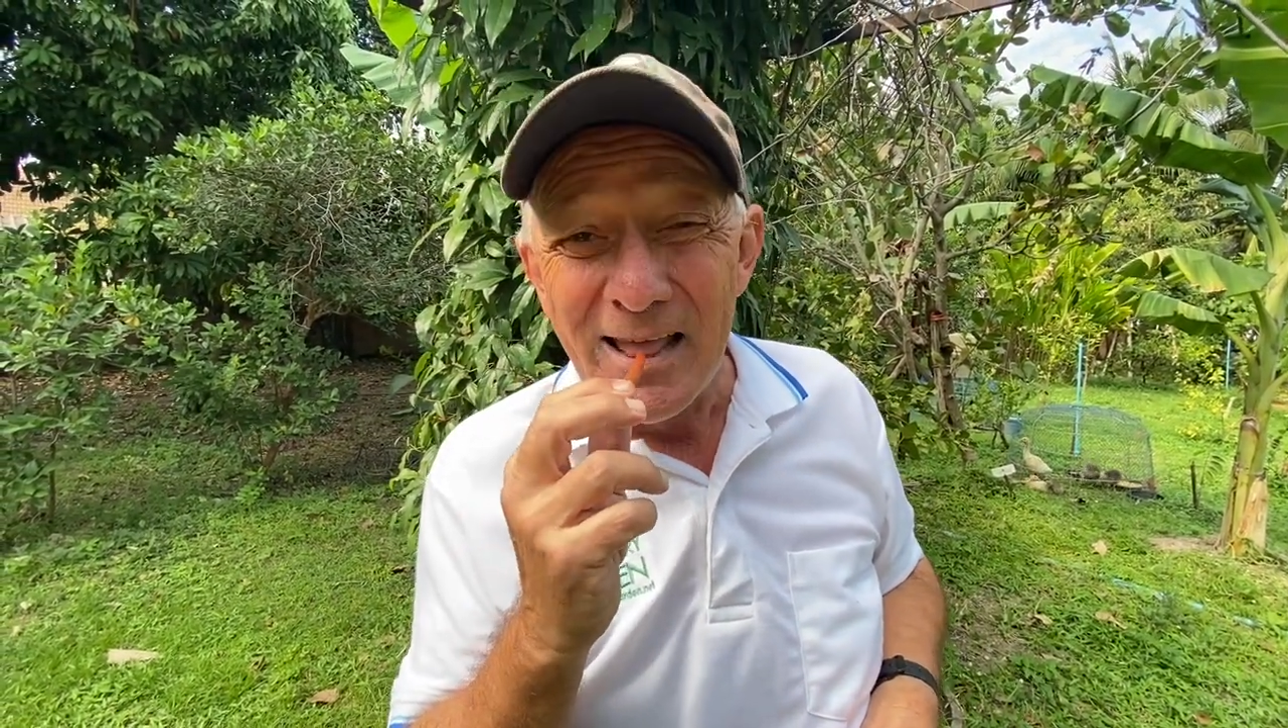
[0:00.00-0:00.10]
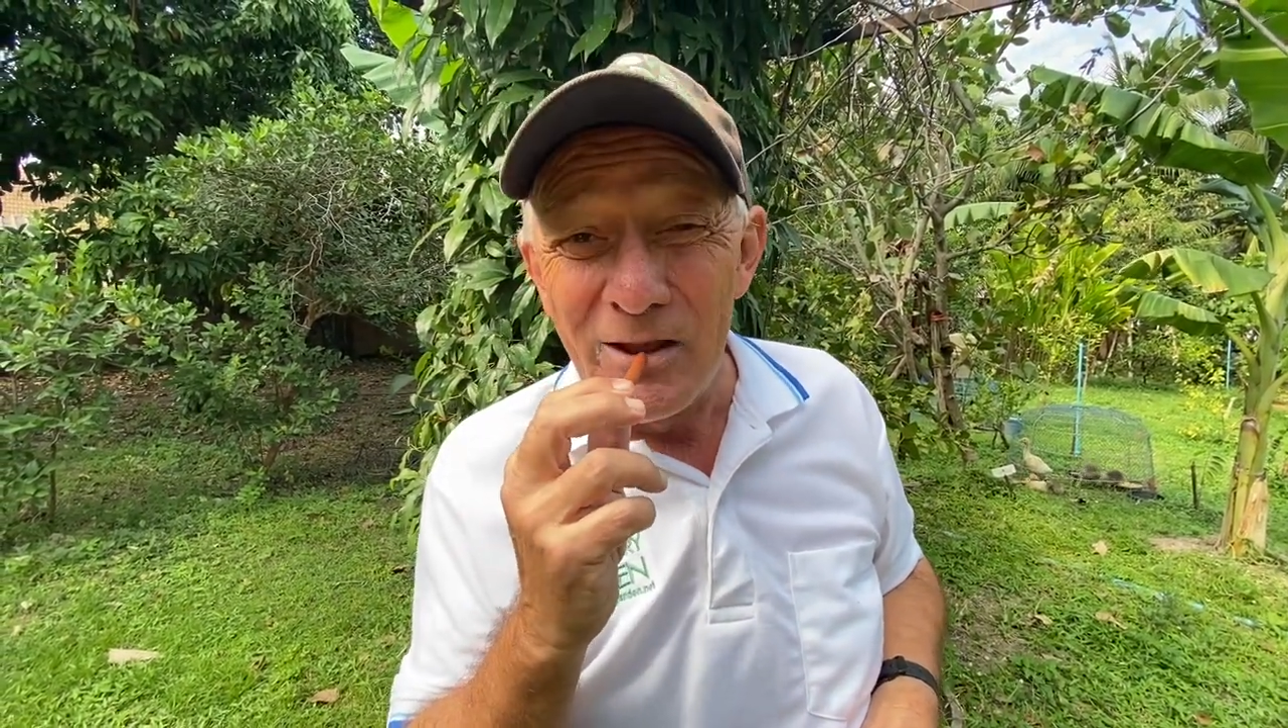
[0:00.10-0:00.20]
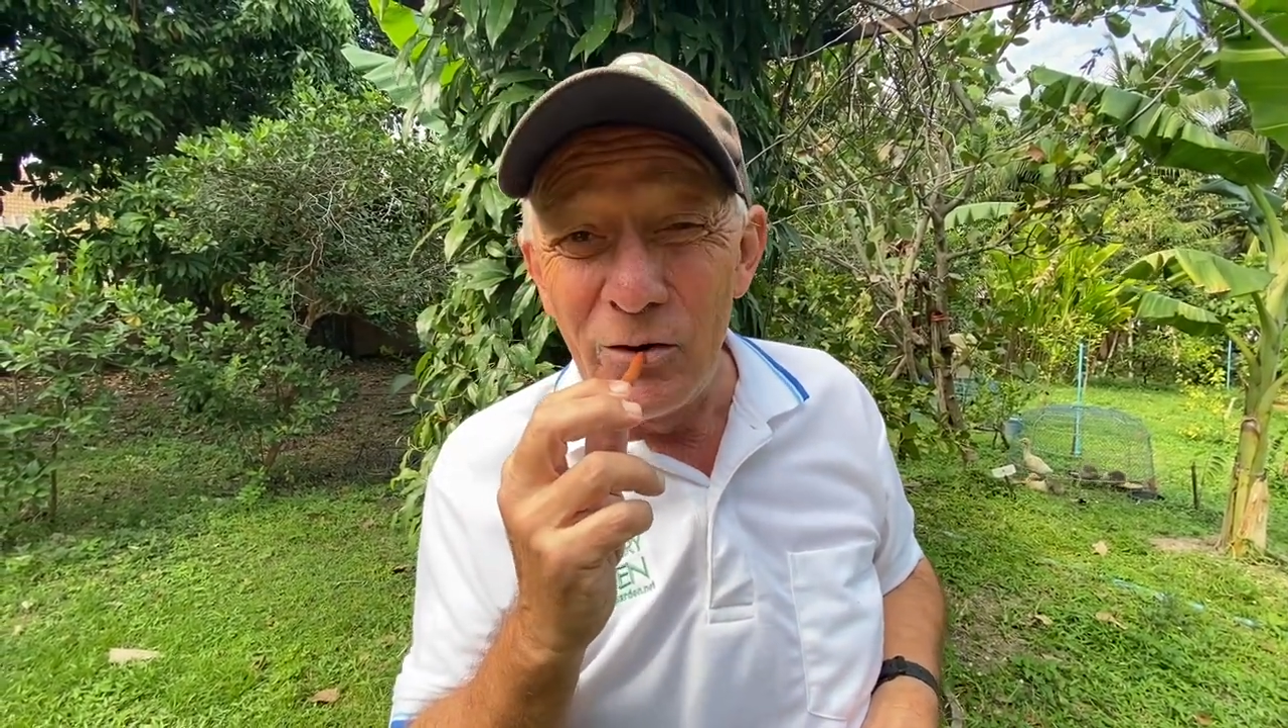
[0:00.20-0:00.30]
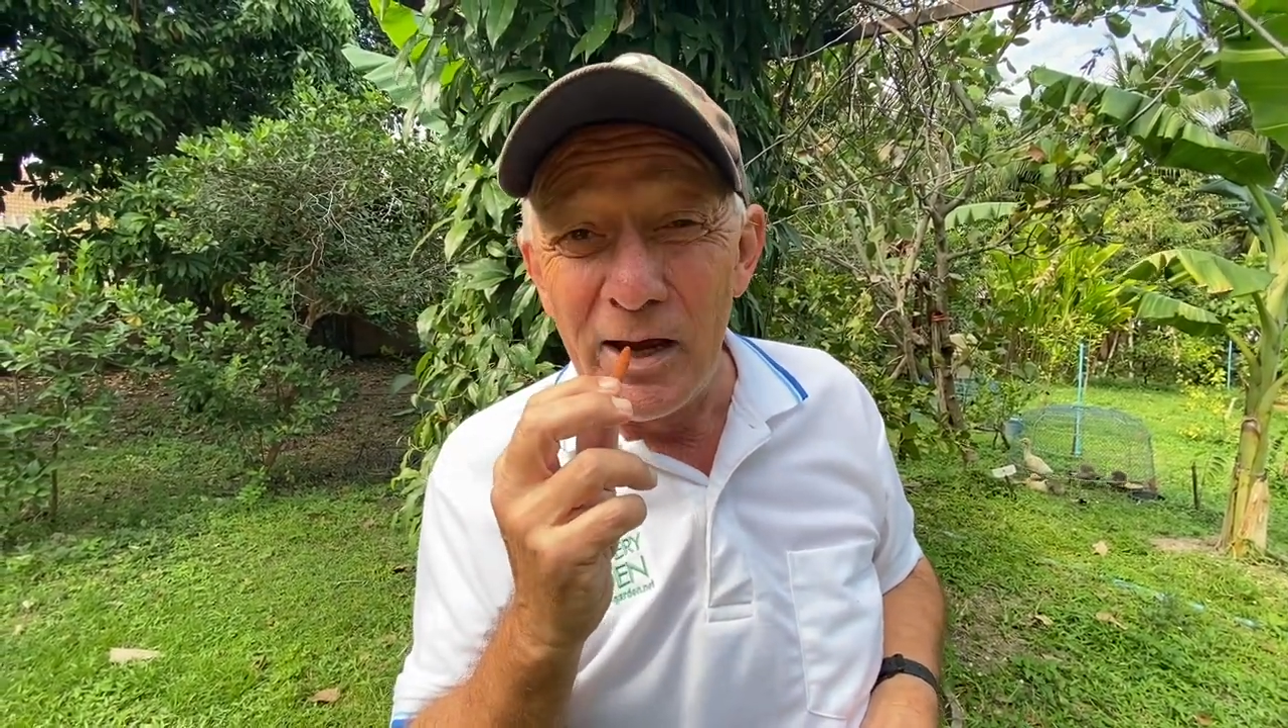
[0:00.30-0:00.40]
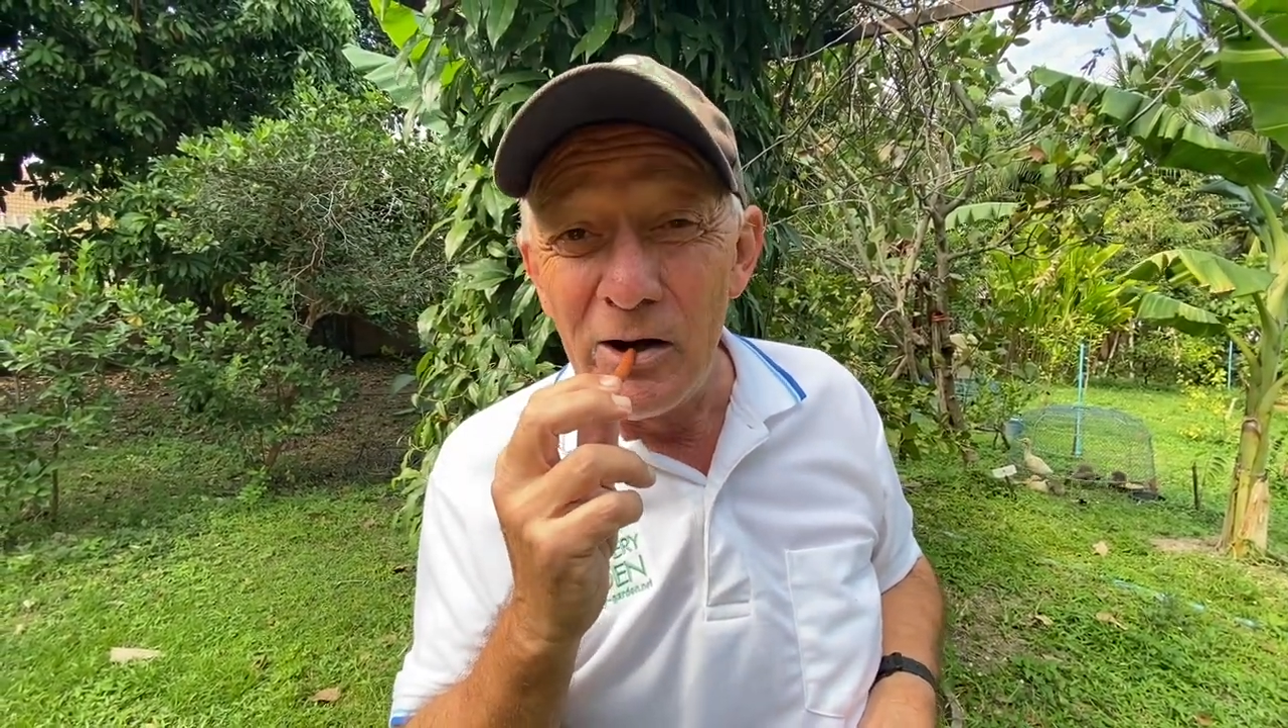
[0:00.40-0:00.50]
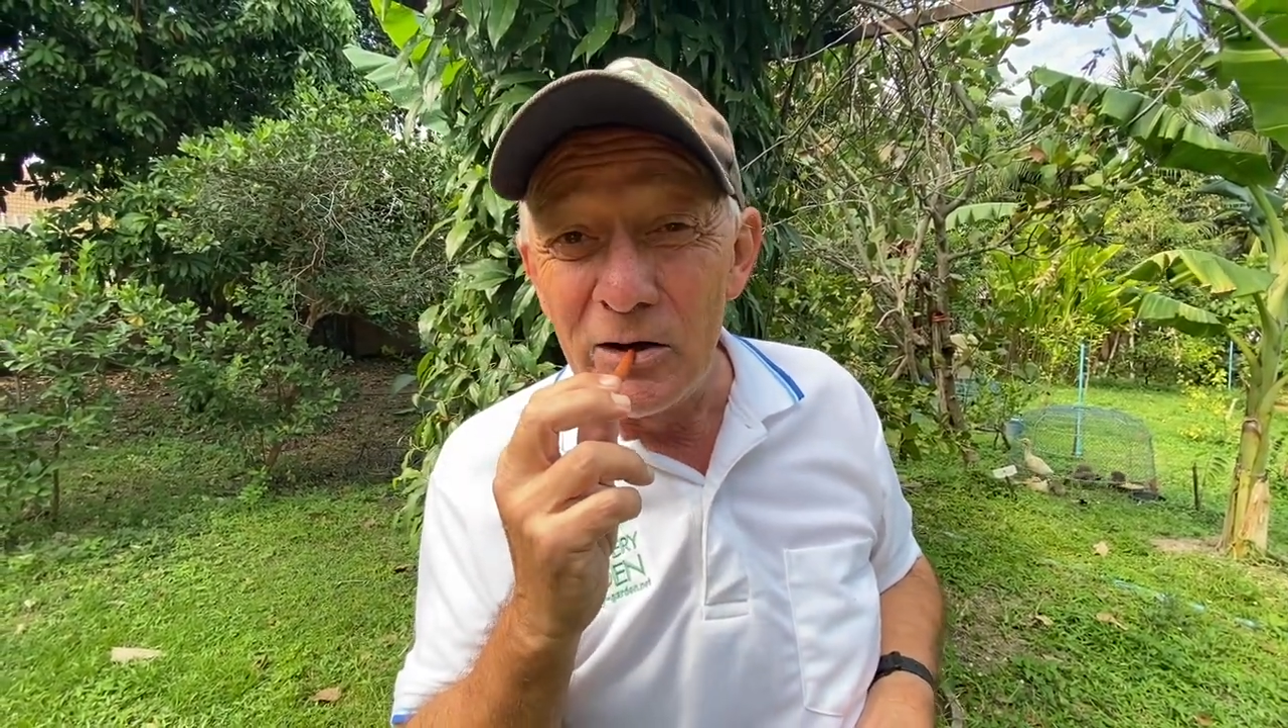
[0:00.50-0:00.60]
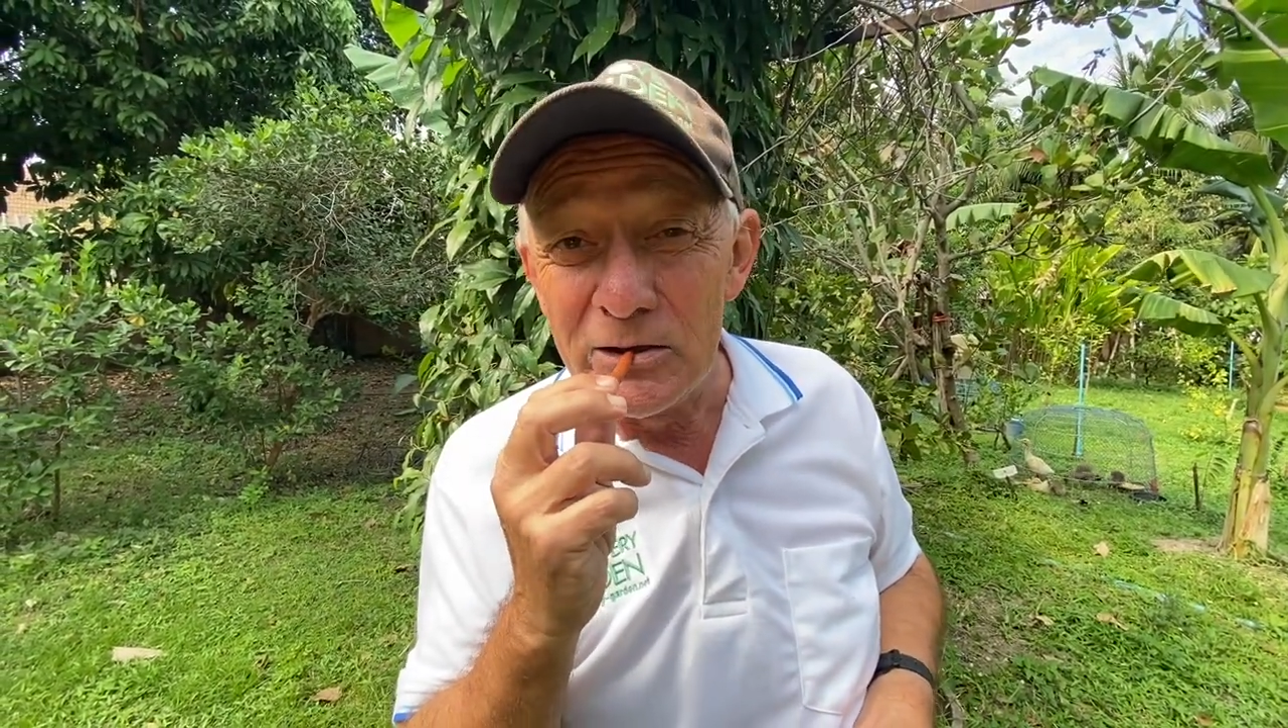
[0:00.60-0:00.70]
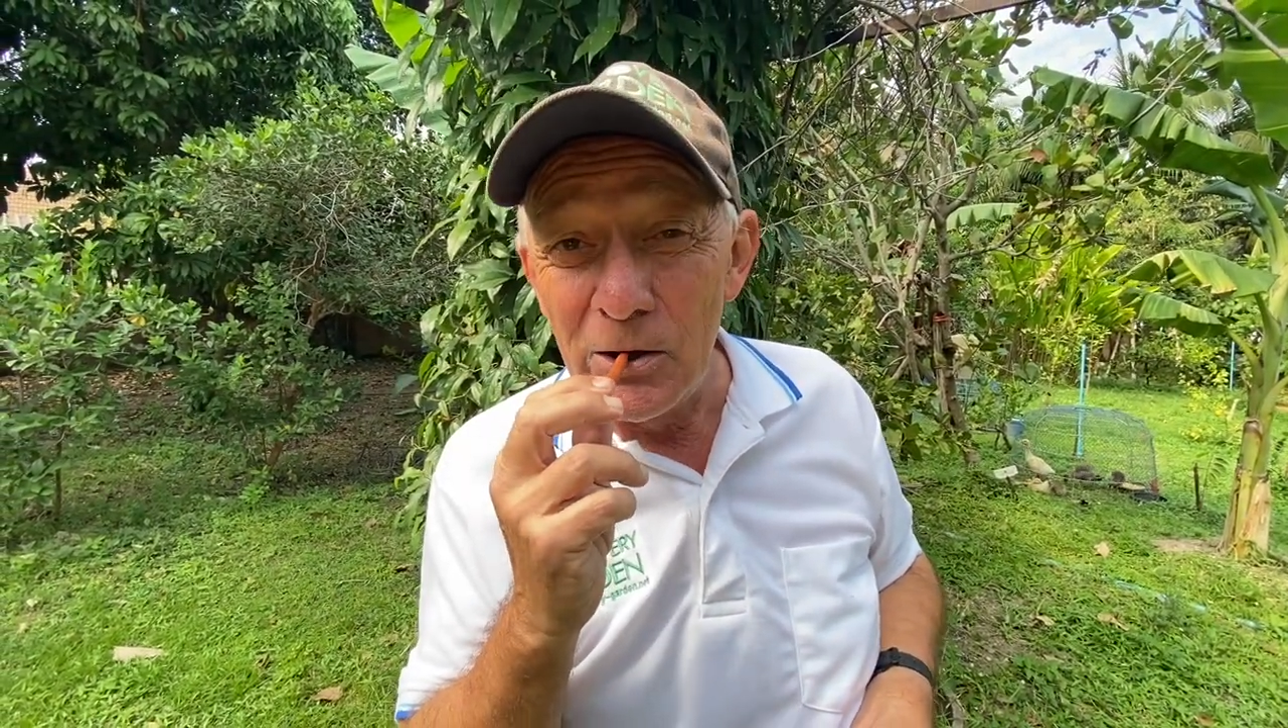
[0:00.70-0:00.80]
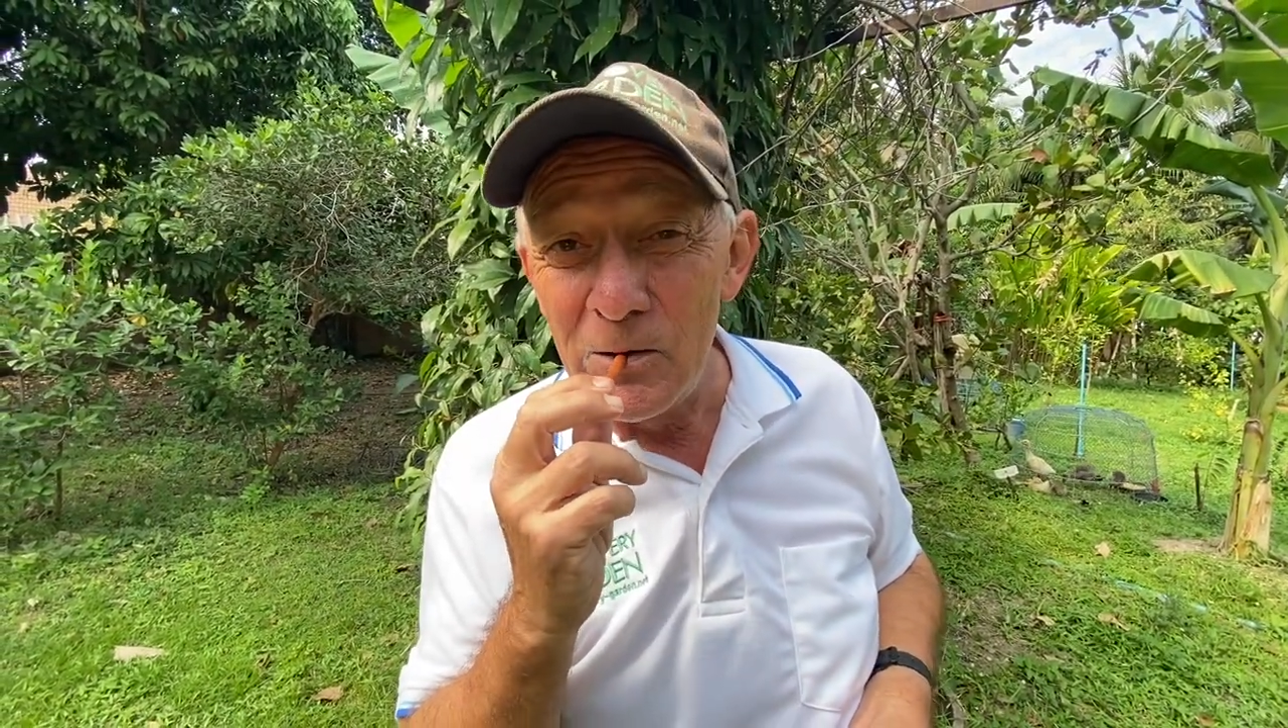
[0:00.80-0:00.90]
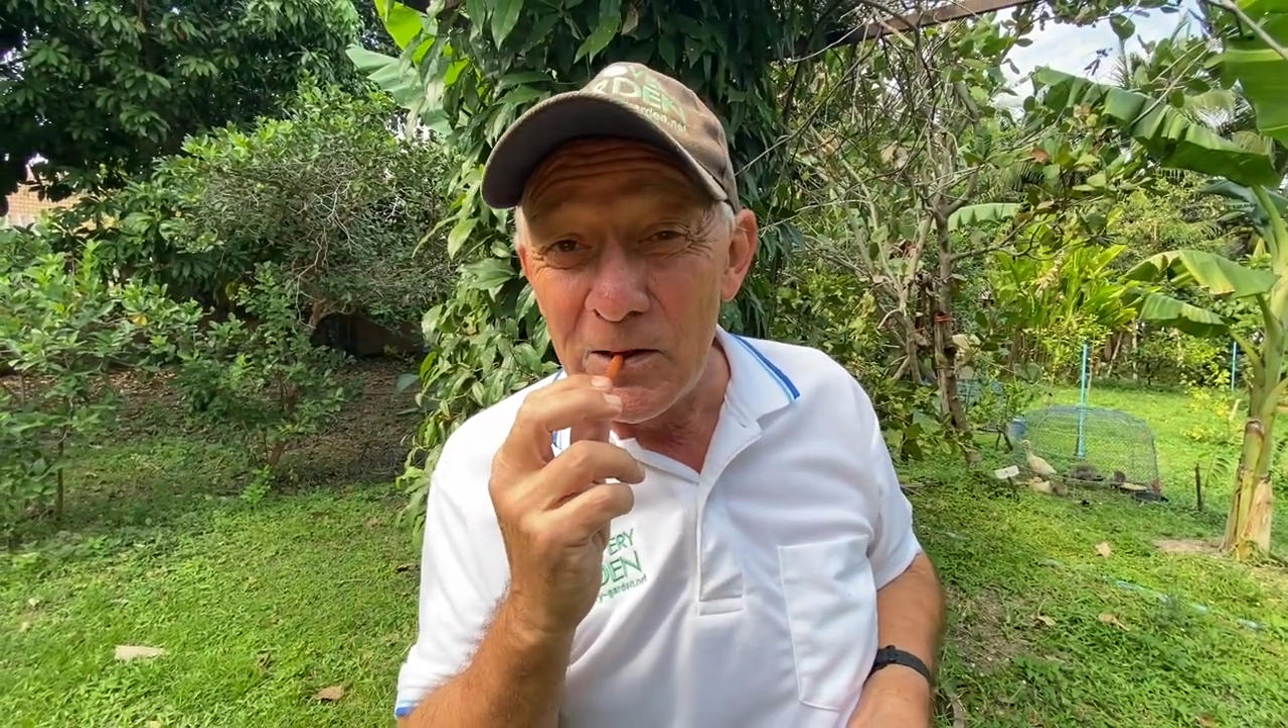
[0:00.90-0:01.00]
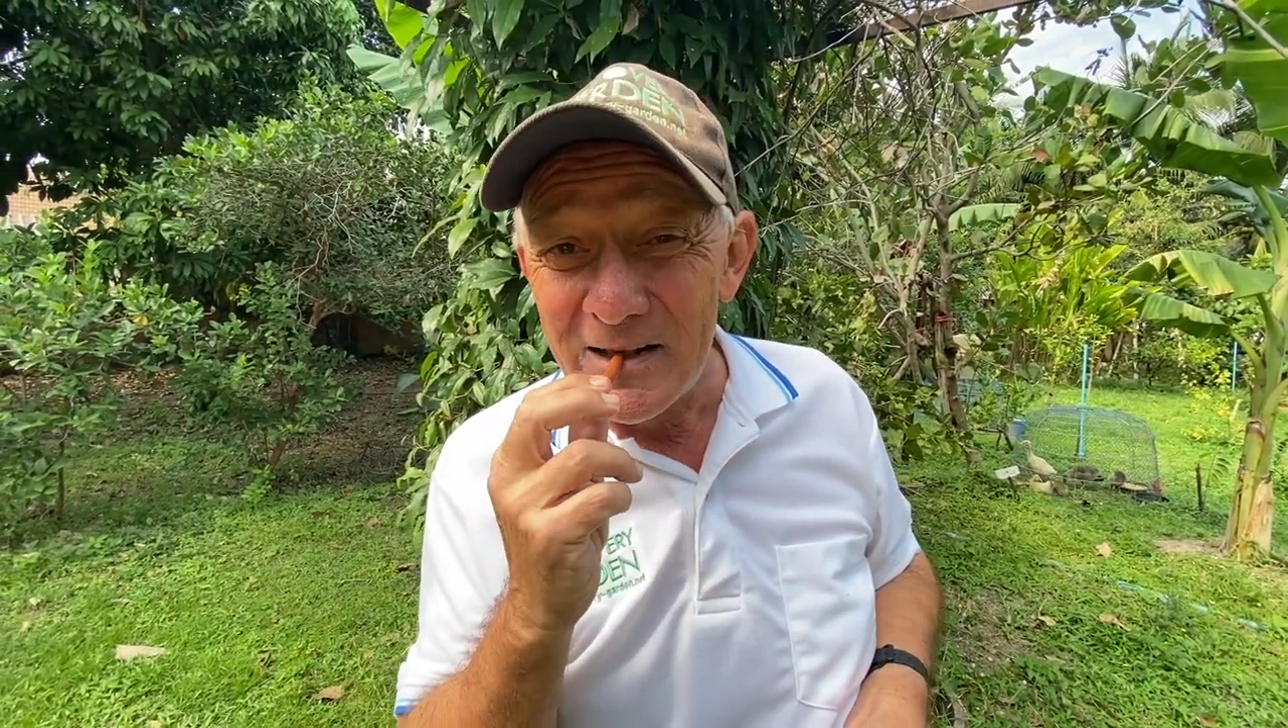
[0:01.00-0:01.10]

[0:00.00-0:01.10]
you can also